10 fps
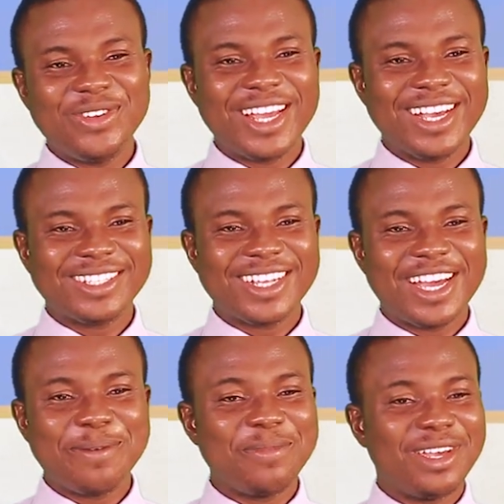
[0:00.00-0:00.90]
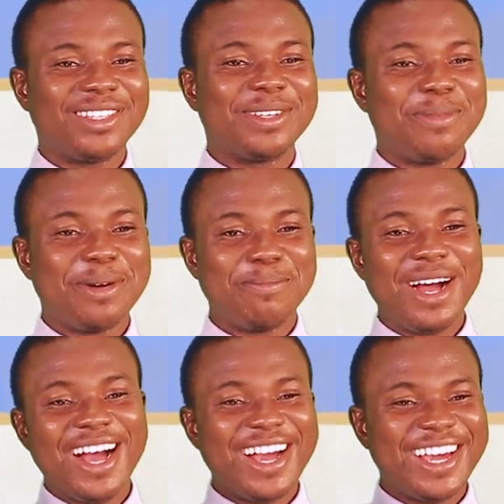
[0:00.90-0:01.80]
you next time, it's a
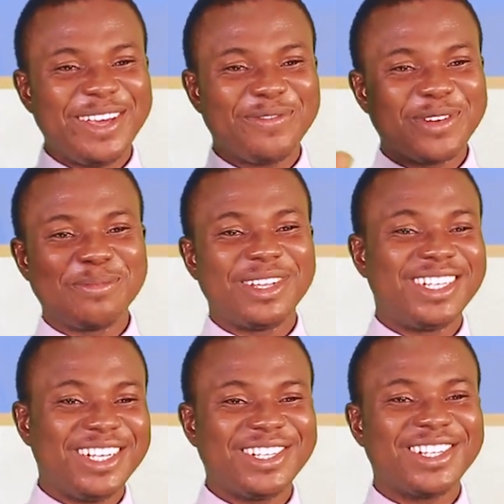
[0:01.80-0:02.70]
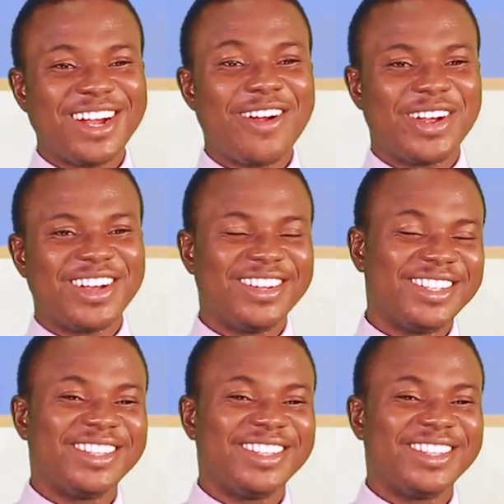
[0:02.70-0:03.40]
bye-bye from the Diction Oracle.